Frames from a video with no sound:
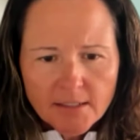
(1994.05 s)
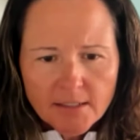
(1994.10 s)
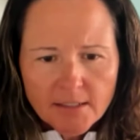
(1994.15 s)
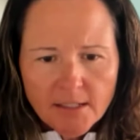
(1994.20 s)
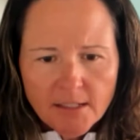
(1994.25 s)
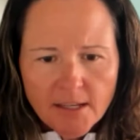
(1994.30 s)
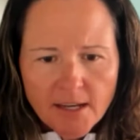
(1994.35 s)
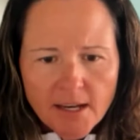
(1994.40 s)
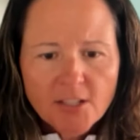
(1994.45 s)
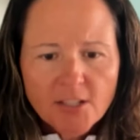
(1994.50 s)

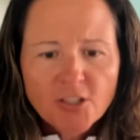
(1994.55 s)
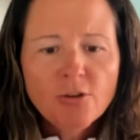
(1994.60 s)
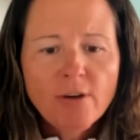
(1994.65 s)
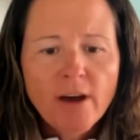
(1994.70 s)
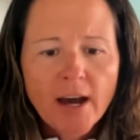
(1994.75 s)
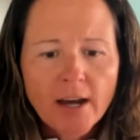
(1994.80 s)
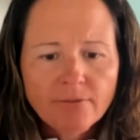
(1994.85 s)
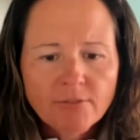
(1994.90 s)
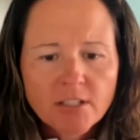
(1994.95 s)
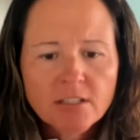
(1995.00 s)
Yes, you
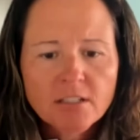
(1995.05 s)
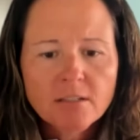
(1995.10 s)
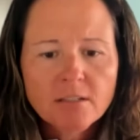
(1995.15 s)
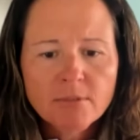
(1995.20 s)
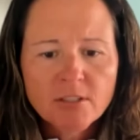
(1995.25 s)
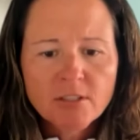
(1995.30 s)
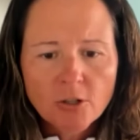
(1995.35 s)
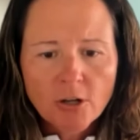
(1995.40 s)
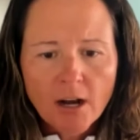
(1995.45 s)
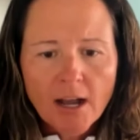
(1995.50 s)
have to
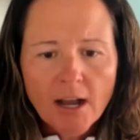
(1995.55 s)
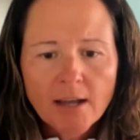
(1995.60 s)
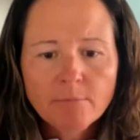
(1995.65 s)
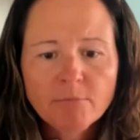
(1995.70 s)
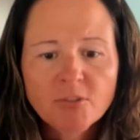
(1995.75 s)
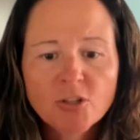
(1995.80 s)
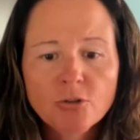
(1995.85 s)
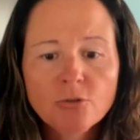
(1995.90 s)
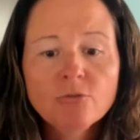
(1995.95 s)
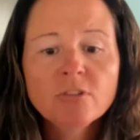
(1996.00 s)

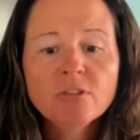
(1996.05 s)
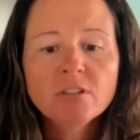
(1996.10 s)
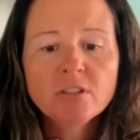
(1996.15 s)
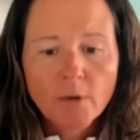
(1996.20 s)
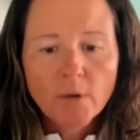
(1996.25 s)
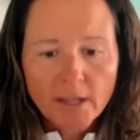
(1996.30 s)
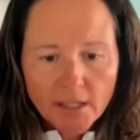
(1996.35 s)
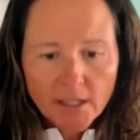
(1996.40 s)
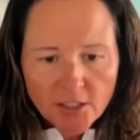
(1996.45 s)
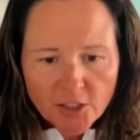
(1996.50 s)
subscribe to
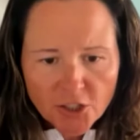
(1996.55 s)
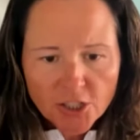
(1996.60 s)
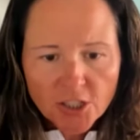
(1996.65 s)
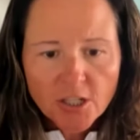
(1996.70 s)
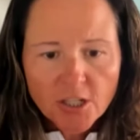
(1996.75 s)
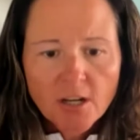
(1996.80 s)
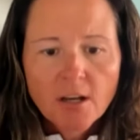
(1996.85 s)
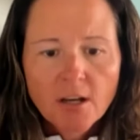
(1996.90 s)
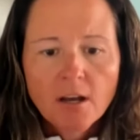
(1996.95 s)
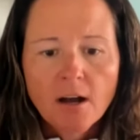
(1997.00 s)

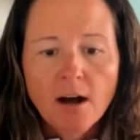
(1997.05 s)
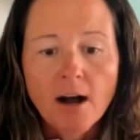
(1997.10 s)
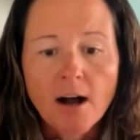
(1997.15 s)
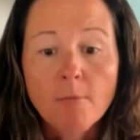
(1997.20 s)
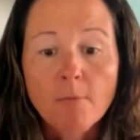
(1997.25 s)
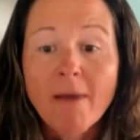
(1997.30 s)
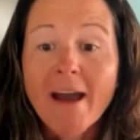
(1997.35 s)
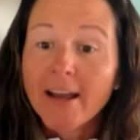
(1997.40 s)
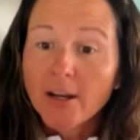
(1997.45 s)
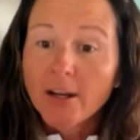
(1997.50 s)
Swish
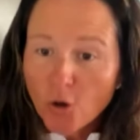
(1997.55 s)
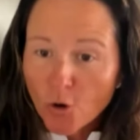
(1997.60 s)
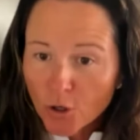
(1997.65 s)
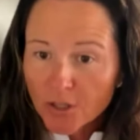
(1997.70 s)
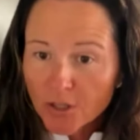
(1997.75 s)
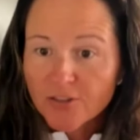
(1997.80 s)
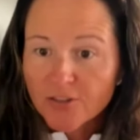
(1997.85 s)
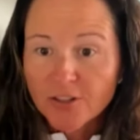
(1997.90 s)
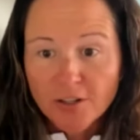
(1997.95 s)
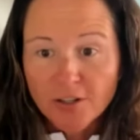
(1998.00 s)
and
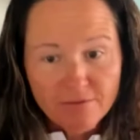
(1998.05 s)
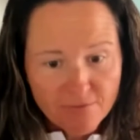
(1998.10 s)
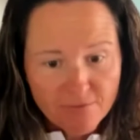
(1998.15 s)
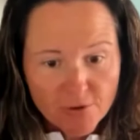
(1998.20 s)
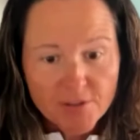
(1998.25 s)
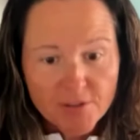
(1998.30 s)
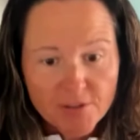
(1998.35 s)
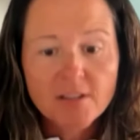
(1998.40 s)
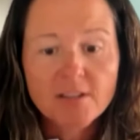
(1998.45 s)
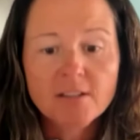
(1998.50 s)
CourtReserve
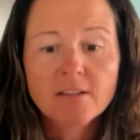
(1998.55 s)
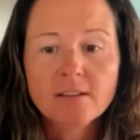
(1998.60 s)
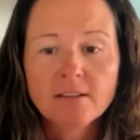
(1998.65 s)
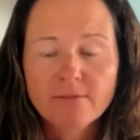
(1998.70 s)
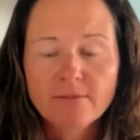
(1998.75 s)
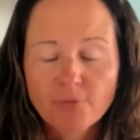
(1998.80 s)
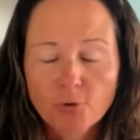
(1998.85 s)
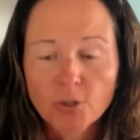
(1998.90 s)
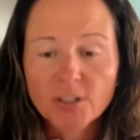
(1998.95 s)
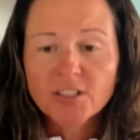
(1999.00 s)

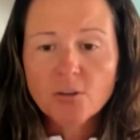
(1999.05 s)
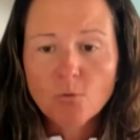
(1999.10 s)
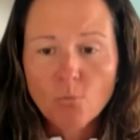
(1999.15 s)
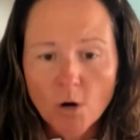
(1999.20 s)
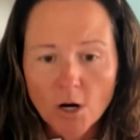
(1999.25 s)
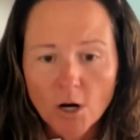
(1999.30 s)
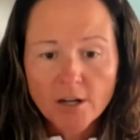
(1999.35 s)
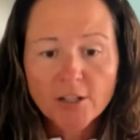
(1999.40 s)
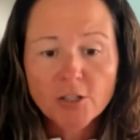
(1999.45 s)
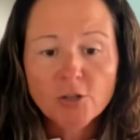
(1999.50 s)
for it to
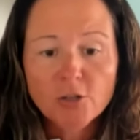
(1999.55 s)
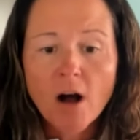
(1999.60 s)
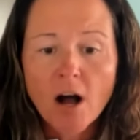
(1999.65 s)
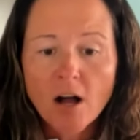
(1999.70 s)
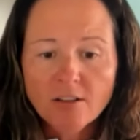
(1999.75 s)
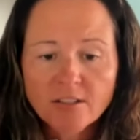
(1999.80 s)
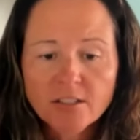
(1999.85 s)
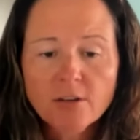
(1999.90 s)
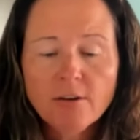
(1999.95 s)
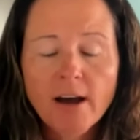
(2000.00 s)
work. You
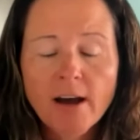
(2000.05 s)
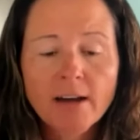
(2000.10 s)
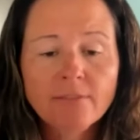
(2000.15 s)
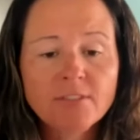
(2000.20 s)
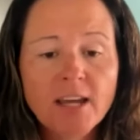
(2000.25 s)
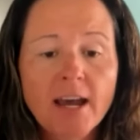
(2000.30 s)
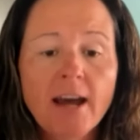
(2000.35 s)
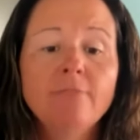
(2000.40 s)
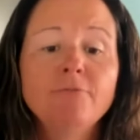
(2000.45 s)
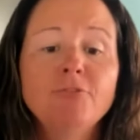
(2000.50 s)
also have
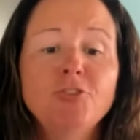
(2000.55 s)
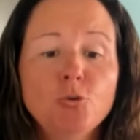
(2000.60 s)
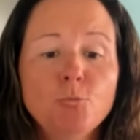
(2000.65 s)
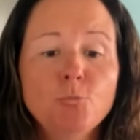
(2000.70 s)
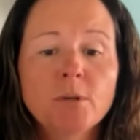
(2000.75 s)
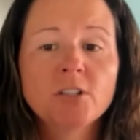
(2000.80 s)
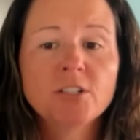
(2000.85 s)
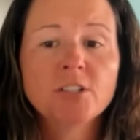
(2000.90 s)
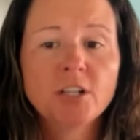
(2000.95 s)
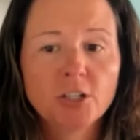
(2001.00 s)
to have
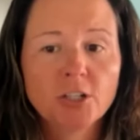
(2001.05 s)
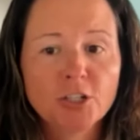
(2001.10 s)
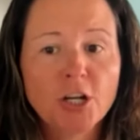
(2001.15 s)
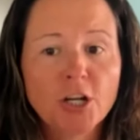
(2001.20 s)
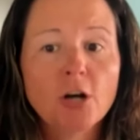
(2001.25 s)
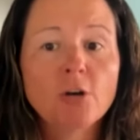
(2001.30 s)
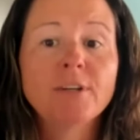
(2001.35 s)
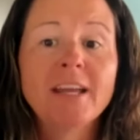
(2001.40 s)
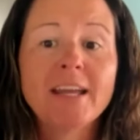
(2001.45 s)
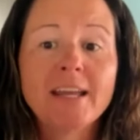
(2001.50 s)
Duper turned
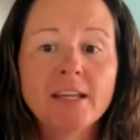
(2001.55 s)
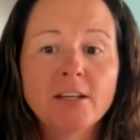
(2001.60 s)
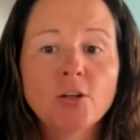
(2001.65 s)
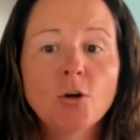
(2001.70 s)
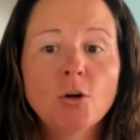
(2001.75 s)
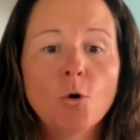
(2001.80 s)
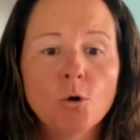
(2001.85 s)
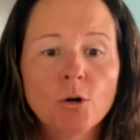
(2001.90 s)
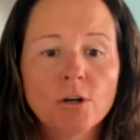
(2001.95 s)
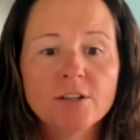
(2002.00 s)
on in
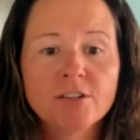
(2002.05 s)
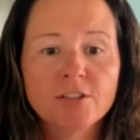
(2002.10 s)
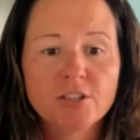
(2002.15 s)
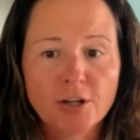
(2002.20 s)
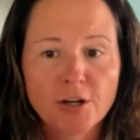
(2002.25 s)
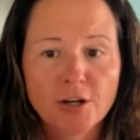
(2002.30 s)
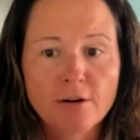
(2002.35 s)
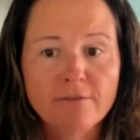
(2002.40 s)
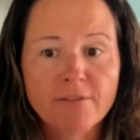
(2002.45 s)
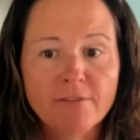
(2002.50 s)

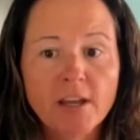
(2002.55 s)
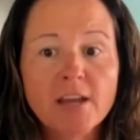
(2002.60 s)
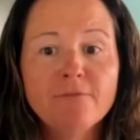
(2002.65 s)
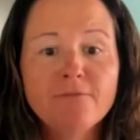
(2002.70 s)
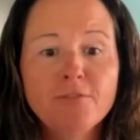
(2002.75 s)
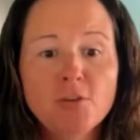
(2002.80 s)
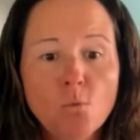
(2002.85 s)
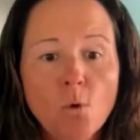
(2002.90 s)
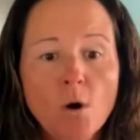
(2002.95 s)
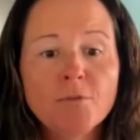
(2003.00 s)
CourtReserve
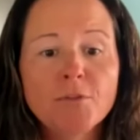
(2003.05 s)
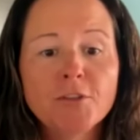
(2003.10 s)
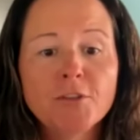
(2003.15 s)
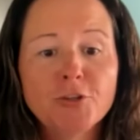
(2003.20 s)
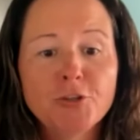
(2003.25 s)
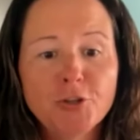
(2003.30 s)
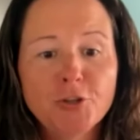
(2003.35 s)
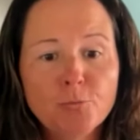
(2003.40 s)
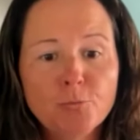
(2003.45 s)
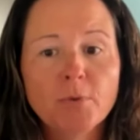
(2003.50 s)
if you want the
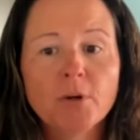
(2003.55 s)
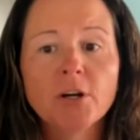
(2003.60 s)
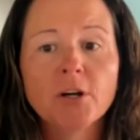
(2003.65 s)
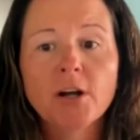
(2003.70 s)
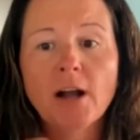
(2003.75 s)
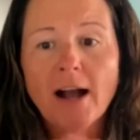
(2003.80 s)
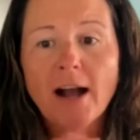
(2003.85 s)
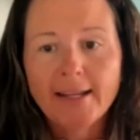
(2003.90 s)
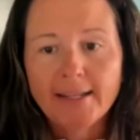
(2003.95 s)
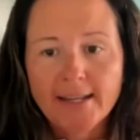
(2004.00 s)

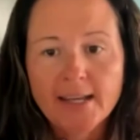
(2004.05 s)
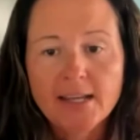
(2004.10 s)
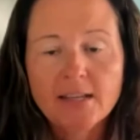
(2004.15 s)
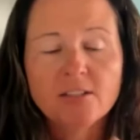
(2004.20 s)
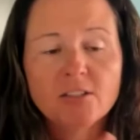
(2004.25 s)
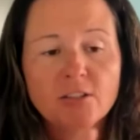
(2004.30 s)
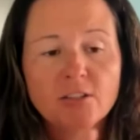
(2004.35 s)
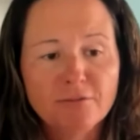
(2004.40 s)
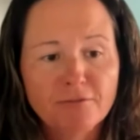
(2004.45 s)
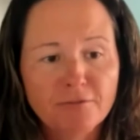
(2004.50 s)
Duper
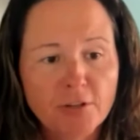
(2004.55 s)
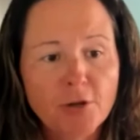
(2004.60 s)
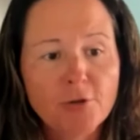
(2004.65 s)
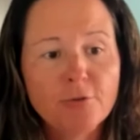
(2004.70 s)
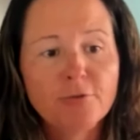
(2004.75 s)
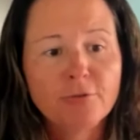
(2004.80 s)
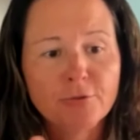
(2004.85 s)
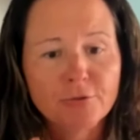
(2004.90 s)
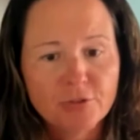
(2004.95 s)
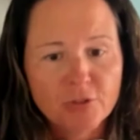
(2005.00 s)
IDs to
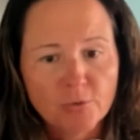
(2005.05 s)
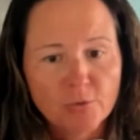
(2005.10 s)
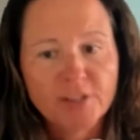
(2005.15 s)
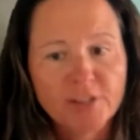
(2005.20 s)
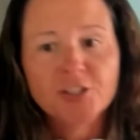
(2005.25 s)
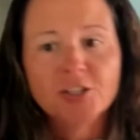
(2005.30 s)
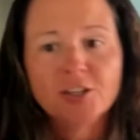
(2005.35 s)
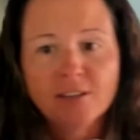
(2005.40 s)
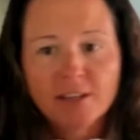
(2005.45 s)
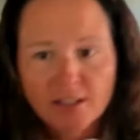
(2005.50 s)
flow through
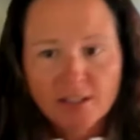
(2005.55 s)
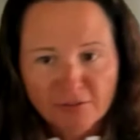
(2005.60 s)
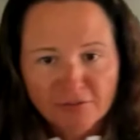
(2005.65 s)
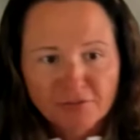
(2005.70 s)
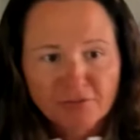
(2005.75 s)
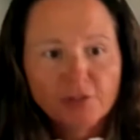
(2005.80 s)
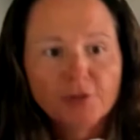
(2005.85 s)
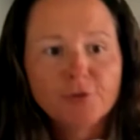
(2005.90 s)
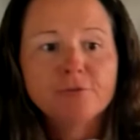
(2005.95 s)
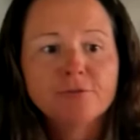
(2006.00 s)
Swish and then to
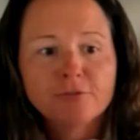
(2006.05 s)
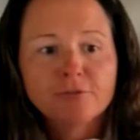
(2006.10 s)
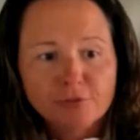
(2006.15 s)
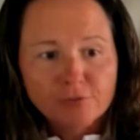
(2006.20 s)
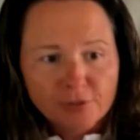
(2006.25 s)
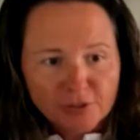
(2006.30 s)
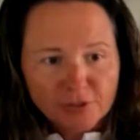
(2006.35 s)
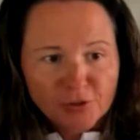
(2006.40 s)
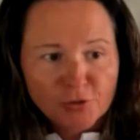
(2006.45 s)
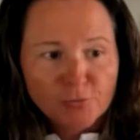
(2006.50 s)
flow
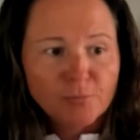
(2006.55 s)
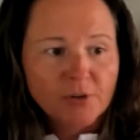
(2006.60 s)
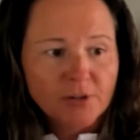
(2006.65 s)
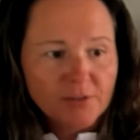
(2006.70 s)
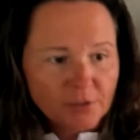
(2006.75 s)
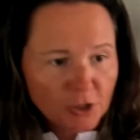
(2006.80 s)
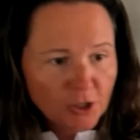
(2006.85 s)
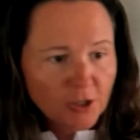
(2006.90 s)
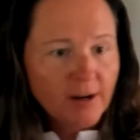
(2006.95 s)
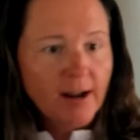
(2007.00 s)
through to
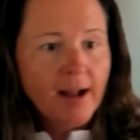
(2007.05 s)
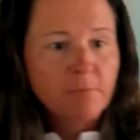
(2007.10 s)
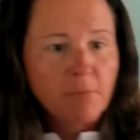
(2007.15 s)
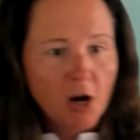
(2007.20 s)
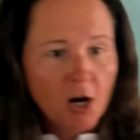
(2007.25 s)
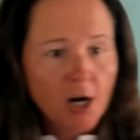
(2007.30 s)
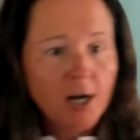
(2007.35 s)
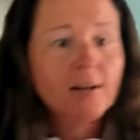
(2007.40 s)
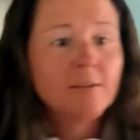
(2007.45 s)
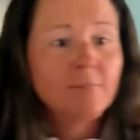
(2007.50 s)
Duper. Correct,
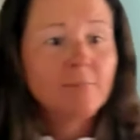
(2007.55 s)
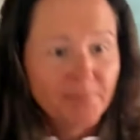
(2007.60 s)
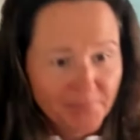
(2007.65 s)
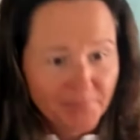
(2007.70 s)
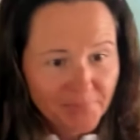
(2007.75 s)
Mark?